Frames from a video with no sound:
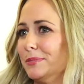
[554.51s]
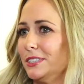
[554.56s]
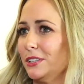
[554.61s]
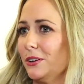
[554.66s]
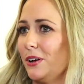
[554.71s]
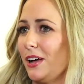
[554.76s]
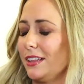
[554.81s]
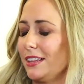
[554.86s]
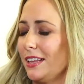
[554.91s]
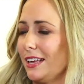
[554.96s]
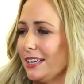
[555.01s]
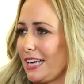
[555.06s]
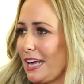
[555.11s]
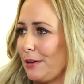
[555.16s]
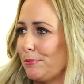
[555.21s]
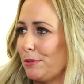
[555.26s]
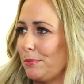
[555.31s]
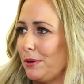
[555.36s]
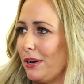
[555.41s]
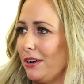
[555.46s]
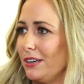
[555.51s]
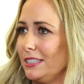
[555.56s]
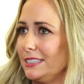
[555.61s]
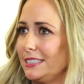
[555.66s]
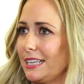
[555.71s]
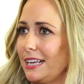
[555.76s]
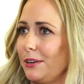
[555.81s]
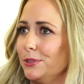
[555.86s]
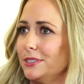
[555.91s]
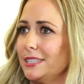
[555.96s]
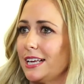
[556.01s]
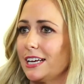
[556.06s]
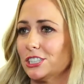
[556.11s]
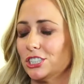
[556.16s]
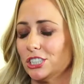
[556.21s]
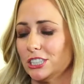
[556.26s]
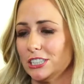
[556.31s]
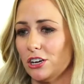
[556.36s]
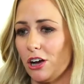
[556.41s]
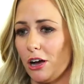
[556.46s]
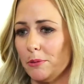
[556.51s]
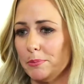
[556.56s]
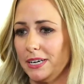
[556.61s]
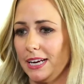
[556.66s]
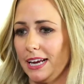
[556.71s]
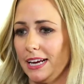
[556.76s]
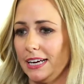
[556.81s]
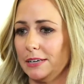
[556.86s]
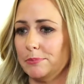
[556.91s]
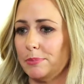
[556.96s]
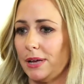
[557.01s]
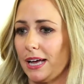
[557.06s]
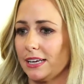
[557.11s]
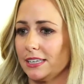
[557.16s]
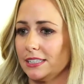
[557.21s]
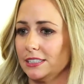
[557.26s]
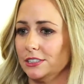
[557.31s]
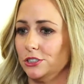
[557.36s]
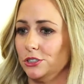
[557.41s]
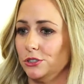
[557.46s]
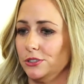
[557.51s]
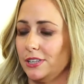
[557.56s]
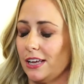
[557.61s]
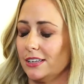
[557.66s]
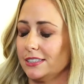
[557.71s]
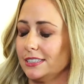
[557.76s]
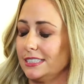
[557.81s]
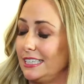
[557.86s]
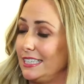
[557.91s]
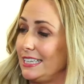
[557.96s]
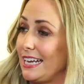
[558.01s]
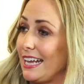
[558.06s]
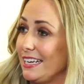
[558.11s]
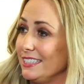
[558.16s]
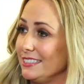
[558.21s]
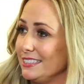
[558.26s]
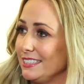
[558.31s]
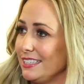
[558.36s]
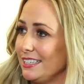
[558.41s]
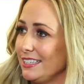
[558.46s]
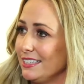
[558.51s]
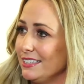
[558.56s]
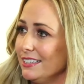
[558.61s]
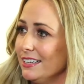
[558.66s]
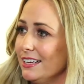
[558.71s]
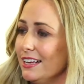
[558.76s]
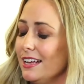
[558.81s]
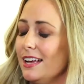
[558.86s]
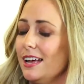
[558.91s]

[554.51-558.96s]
So how that came about is I was actually nominated back in 2018